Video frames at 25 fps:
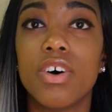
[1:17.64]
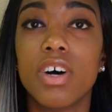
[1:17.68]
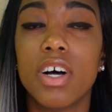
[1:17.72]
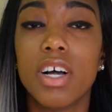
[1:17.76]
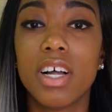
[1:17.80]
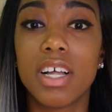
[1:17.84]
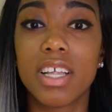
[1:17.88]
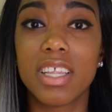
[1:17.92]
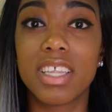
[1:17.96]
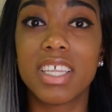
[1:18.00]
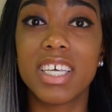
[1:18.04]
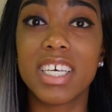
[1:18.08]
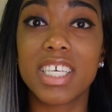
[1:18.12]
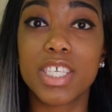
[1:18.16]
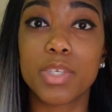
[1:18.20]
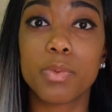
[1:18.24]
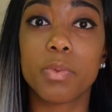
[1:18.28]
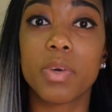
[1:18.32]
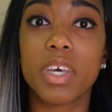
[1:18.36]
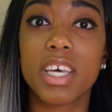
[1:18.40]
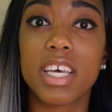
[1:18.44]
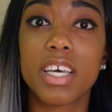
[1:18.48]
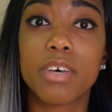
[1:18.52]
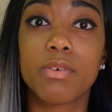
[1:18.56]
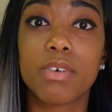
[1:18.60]
So
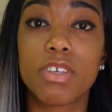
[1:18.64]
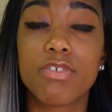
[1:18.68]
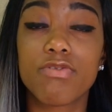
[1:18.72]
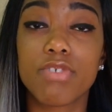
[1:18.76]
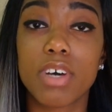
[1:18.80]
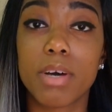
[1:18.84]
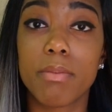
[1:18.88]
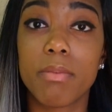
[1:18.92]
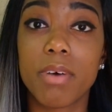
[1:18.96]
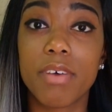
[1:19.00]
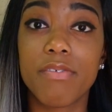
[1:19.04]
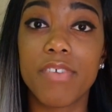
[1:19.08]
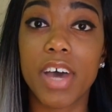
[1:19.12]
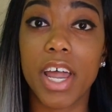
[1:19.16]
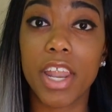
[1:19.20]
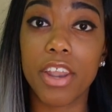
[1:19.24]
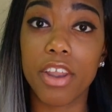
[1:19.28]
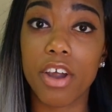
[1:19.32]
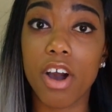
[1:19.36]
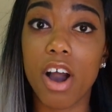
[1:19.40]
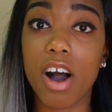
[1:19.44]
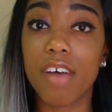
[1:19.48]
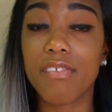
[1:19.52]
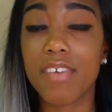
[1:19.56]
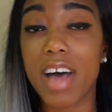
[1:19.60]
this wig was from a
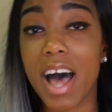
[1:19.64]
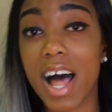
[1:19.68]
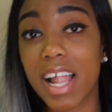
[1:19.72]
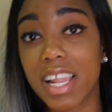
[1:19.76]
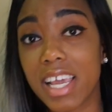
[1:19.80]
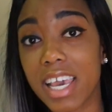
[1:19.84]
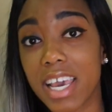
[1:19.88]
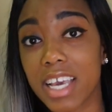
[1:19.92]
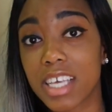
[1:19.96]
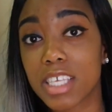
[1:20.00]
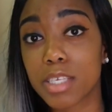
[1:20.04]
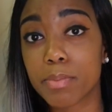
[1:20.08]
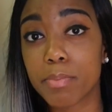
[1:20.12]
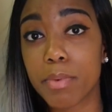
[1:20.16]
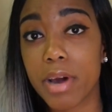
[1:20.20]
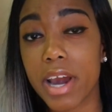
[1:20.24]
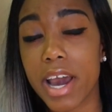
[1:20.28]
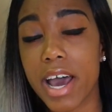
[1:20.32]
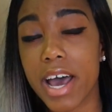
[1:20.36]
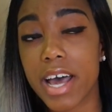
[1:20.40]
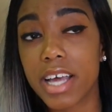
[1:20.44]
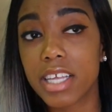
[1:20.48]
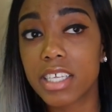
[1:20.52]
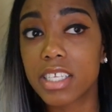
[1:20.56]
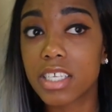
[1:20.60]
vendor off
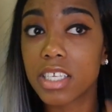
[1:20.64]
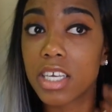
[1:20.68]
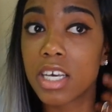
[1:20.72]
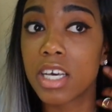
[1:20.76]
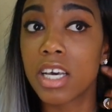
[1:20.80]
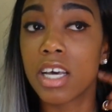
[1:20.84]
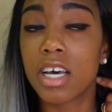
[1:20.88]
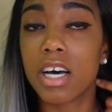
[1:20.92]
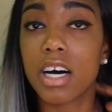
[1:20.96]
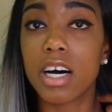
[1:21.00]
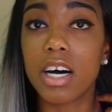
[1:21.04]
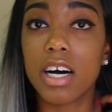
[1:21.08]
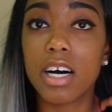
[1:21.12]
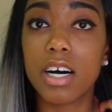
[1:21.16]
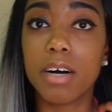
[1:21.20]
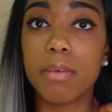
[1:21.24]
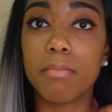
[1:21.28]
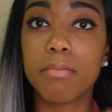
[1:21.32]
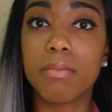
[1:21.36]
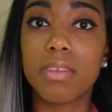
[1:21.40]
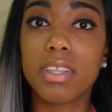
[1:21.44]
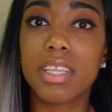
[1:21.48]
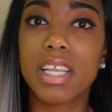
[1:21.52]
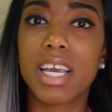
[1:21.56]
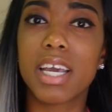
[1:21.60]
AliExpress
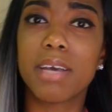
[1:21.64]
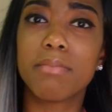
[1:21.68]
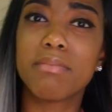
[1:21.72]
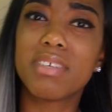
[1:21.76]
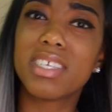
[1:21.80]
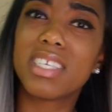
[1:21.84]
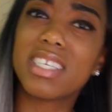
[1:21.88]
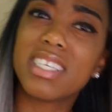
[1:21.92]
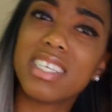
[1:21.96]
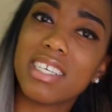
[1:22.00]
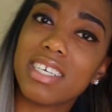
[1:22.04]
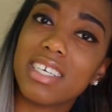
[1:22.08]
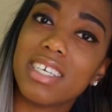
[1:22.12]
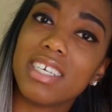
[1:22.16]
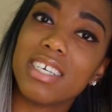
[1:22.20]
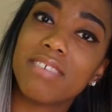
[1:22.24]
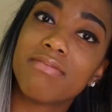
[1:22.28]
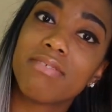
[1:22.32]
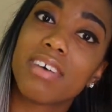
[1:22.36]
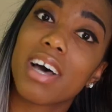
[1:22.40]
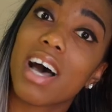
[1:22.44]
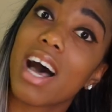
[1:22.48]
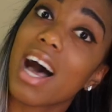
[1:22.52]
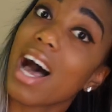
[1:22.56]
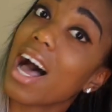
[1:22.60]
named
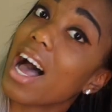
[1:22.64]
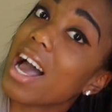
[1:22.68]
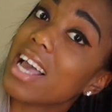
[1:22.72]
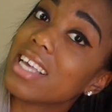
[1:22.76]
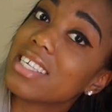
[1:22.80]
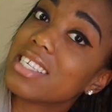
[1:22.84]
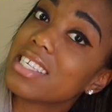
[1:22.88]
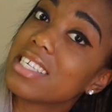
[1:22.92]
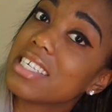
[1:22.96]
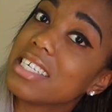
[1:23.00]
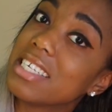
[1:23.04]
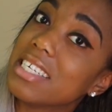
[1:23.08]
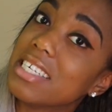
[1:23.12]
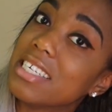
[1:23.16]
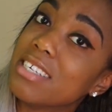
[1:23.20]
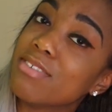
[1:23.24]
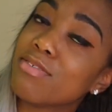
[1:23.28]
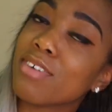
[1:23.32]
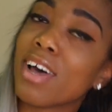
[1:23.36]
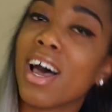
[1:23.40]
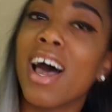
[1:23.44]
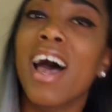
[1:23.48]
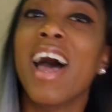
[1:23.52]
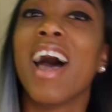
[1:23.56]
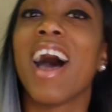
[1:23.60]
Steve. Hi
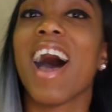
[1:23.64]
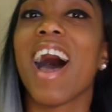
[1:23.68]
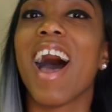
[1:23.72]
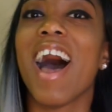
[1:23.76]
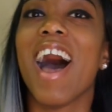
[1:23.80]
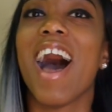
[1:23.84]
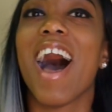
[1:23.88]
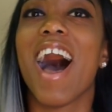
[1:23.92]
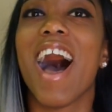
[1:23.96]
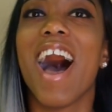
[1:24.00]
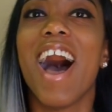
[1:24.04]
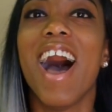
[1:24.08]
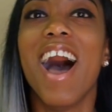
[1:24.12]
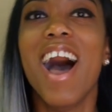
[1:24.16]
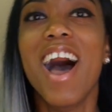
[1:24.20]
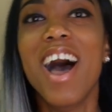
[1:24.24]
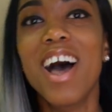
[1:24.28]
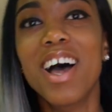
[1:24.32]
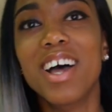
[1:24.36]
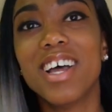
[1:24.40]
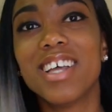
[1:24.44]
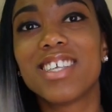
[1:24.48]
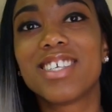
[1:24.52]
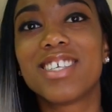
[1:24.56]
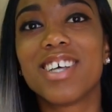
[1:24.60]
Steve.
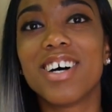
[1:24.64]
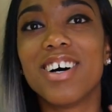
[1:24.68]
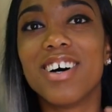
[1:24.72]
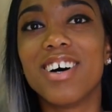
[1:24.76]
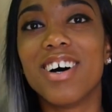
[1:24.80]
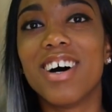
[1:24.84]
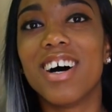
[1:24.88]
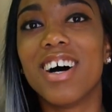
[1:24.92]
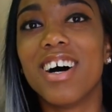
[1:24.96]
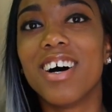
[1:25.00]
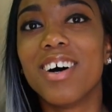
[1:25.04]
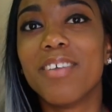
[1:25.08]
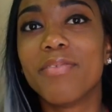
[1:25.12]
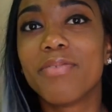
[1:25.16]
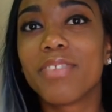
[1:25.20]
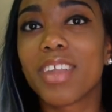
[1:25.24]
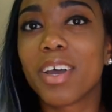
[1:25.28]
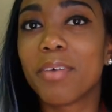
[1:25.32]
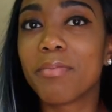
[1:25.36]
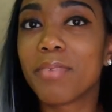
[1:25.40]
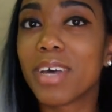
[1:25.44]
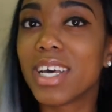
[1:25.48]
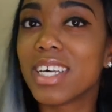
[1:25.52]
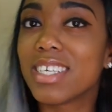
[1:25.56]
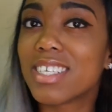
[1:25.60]
So
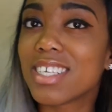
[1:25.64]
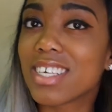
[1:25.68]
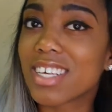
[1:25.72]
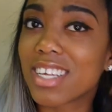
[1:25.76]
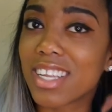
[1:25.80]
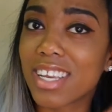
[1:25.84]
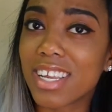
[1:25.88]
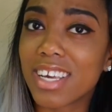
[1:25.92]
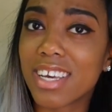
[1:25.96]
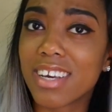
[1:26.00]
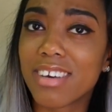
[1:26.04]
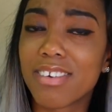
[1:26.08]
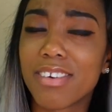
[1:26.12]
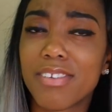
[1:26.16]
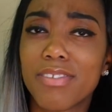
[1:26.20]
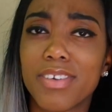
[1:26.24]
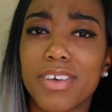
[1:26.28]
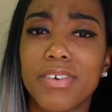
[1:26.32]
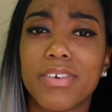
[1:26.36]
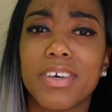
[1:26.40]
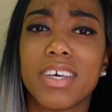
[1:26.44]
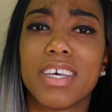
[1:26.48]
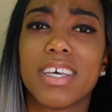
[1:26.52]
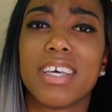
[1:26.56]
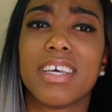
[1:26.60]
I'm basically
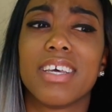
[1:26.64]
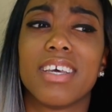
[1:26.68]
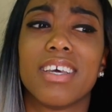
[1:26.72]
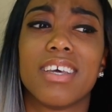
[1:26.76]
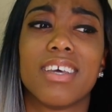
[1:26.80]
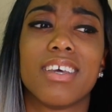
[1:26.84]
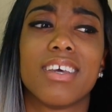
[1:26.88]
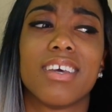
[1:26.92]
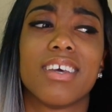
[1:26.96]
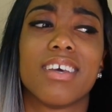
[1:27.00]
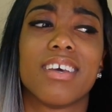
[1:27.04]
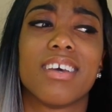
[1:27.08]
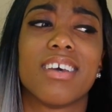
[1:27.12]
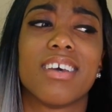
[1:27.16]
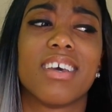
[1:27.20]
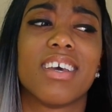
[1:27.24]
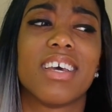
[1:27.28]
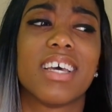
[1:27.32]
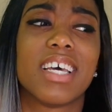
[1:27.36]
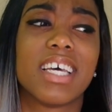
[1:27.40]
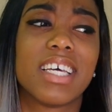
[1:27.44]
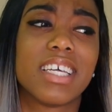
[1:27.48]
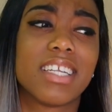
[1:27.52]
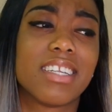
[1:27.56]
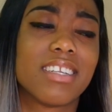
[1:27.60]
reviewing
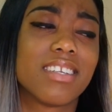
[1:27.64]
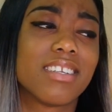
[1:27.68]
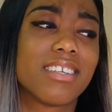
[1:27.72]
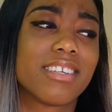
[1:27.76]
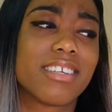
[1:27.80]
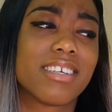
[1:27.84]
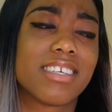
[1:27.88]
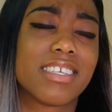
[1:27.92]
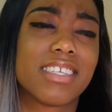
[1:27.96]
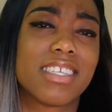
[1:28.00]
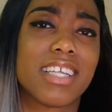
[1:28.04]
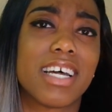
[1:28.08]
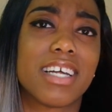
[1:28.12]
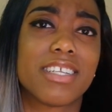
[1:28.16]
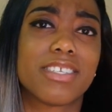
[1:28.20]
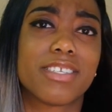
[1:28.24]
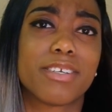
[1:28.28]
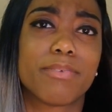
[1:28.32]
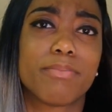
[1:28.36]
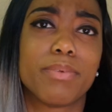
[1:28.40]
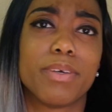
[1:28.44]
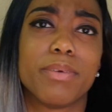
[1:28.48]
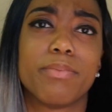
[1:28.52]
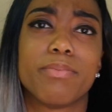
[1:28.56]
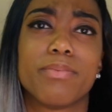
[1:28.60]
it because
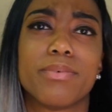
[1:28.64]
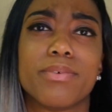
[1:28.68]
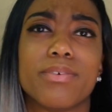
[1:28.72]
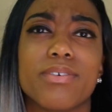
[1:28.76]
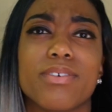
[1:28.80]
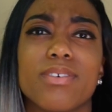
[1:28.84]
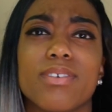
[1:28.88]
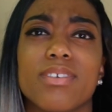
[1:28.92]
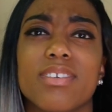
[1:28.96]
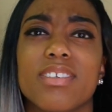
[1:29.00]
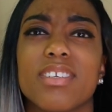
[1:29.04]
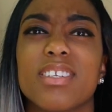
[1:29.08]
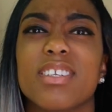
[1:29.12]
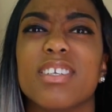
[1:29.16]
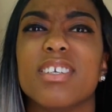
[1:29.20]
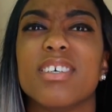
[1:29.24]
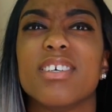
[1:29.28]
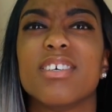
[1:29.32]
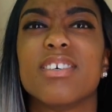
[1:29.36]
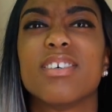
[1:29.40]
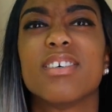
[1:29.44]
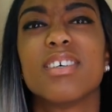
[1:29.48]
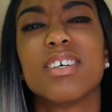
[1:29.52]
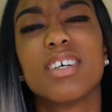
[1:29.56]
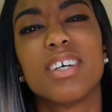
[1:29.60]
that's what people
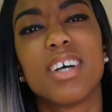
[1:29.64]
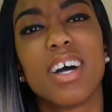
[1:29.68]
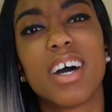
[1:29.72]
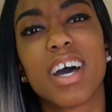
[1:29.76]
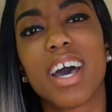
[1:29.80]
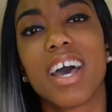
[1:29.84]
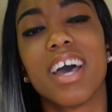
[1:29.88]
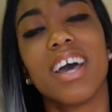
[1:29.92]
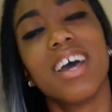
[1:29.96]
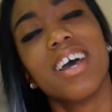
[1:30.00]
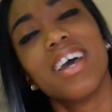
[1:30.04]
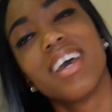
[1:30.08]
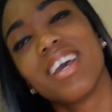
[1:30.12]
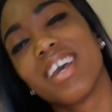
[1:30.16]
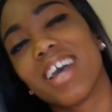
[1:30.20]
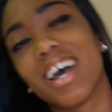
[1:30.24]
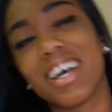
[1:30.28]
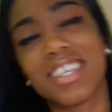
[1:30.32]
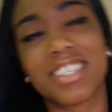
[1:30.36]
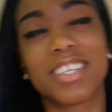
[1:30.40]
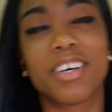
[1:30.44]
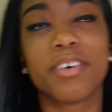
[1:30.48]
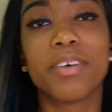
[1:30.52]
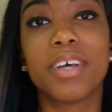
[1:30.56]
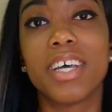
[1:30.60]
do. Okay,
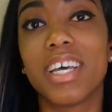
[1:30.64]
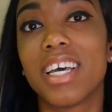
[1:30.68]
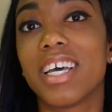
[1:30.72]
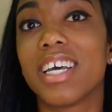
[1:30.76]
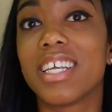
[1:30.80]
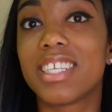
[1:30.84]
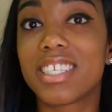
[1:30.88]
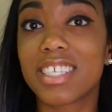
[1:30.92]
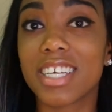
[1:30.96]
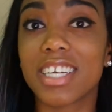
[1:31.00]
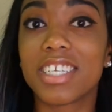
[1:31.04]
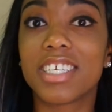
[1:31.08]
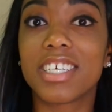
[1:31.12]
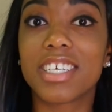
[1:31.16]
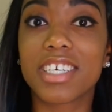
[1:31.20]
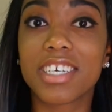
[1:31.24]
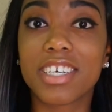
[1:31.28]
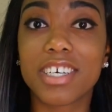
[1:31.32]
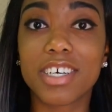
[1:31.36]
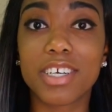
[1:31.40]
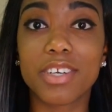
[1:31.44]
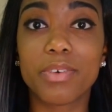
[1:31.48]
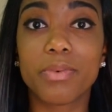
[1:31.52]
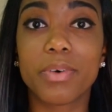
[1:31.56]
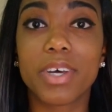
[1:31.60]
yeah, so it's such a
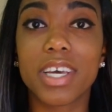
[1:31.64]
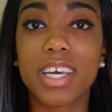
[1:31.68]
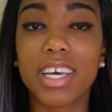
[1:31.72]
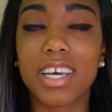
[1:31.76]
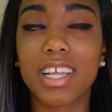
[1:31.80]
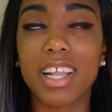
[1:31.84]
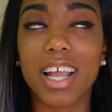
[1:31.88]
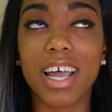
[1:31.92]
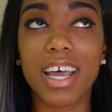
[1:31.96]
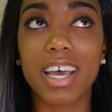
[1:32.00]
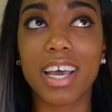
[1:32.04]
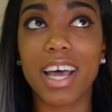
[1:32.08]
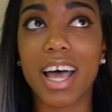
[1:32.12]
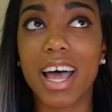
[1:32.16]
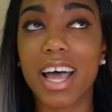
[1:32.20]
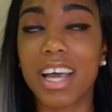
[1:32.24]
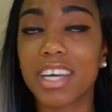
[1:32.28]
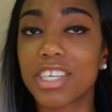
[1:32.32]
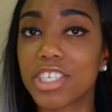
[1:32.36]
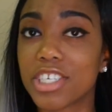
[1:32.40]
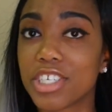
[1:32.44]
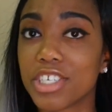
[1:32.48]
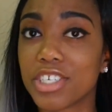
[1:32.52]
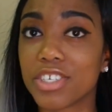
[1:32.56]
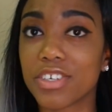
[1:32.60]
good wig, like,
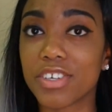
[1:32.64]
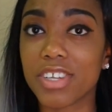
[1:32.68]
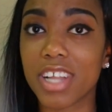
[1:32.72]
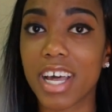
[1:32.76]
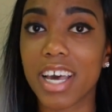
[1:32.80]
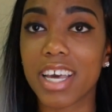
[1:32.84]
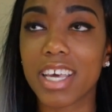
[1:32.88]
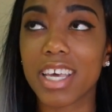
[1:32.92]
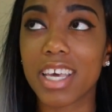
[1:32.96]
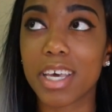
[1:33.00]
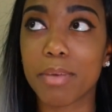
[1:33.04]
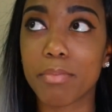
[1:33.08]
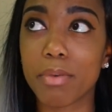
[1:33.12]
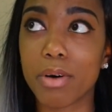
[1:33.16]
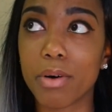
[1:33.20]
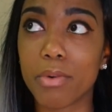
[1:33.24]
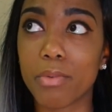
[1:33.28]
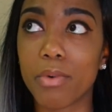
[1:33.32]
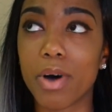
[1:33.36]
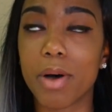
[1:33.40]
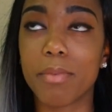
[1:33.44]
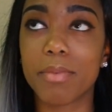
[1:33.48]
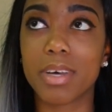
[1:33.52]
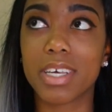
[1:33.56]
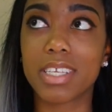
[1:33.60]
I actually do like it,
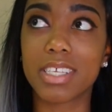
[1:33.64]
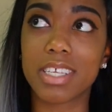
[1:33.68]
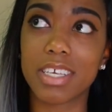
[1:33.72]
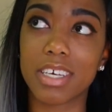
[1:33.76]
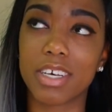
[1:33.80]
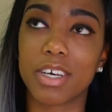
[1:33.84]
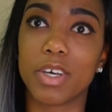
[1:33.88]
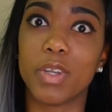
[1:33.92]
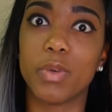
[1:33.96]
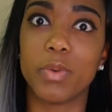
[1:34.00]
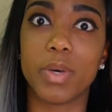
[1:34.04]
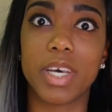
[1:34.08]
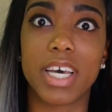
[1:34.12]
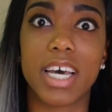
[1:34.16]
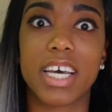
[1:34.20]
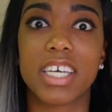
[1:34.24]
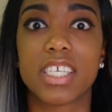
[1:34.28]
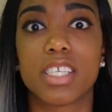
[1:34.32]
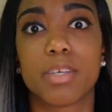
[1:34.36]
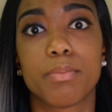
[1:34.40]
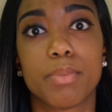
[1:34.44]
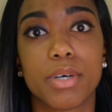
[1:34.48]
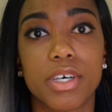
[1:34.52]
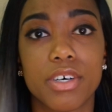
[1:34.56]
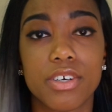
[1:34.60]
but what makes it a good wig,
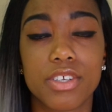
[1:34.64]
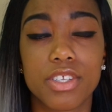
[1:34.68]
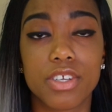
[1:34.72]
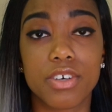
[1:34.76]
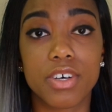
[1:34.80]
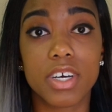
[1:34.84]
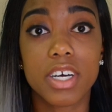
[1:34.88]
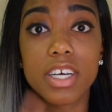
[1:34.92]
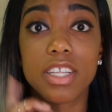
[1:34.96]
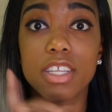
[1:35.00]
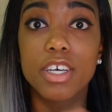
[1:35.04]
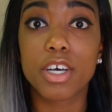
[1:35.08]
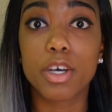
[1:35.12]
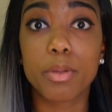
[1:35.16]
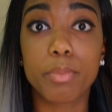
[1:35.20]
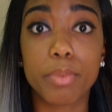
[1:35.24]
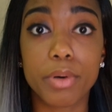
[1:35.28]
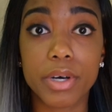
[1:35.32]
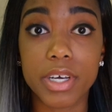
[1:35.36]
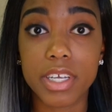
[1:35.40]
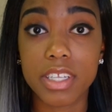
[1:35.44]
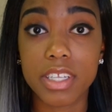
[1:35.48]
I suppose. So here are the good